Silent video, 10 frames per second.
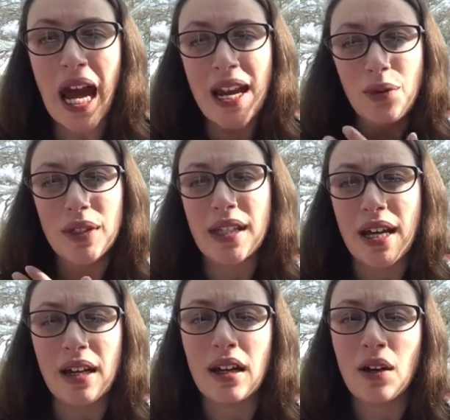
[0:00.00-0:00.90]
and it was
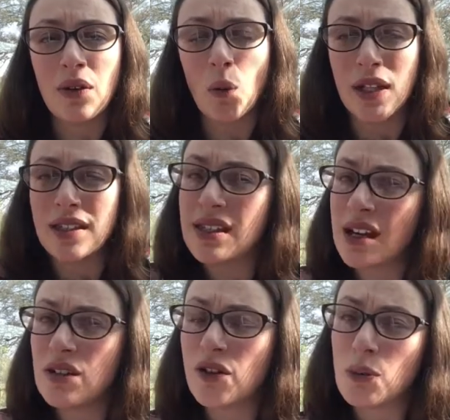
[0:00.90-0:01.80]
like one
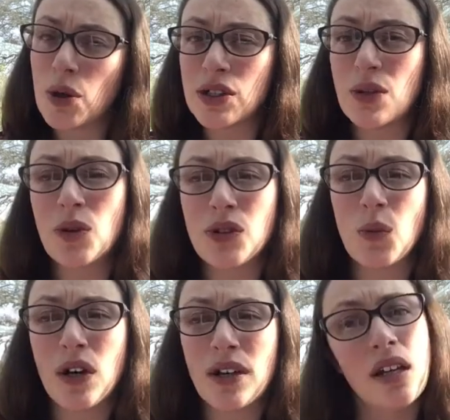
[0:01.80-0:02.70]
side of her body
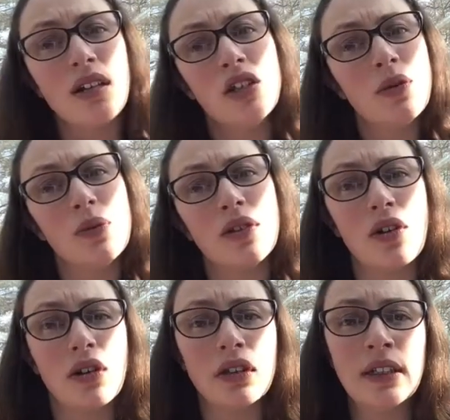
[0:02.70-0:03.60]
wasn't working, and she was
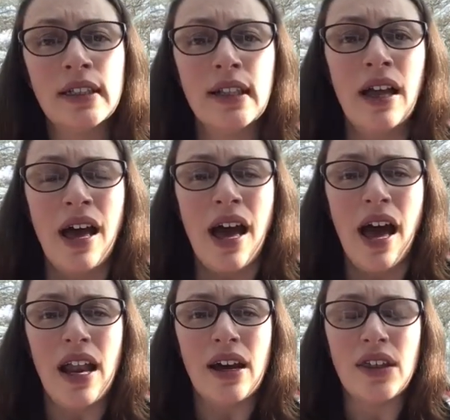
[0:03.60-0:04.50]
all,
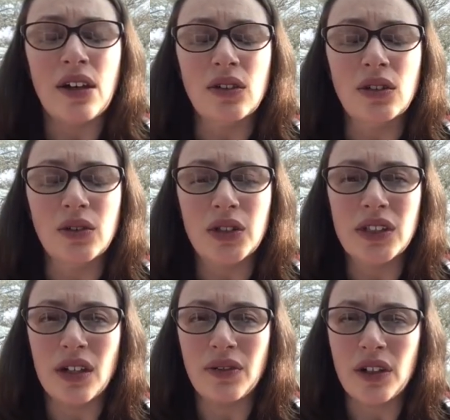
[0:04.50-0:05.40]
and I thought, oh no,
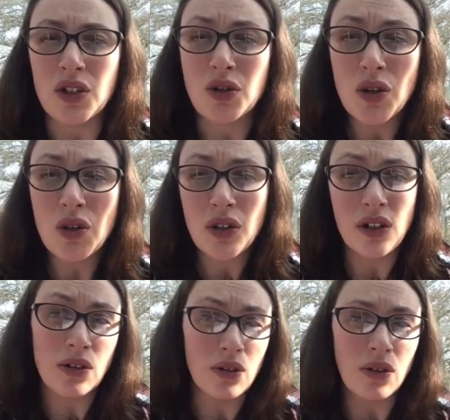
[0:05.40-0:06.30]
she's having a stroke,
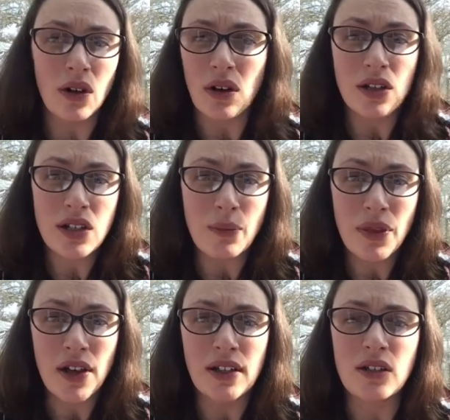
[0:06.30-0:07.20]
you know, or
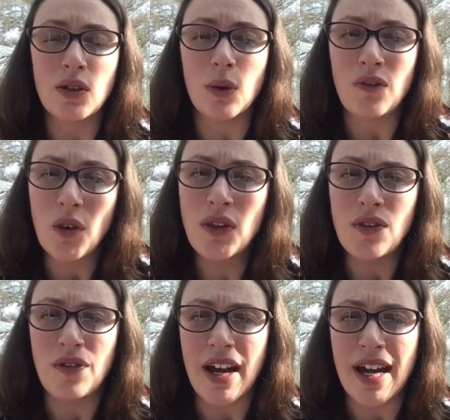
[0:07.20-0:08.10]
something. So we phoned
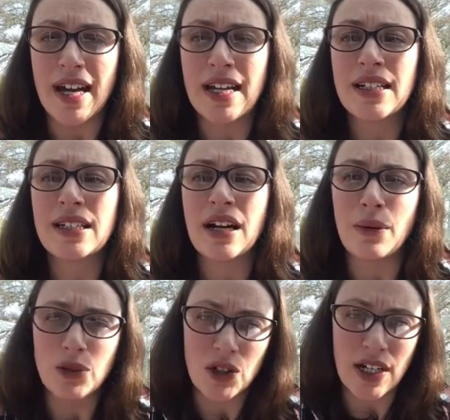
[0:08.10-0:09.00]
the vet,
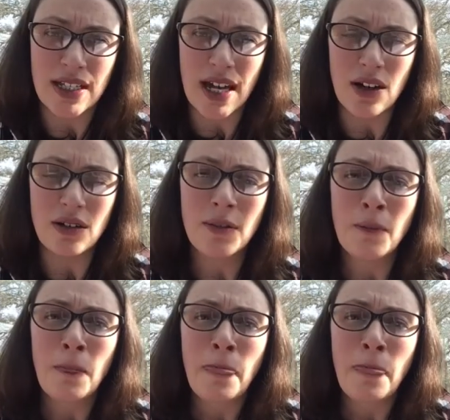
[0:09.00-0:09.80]
come straight down.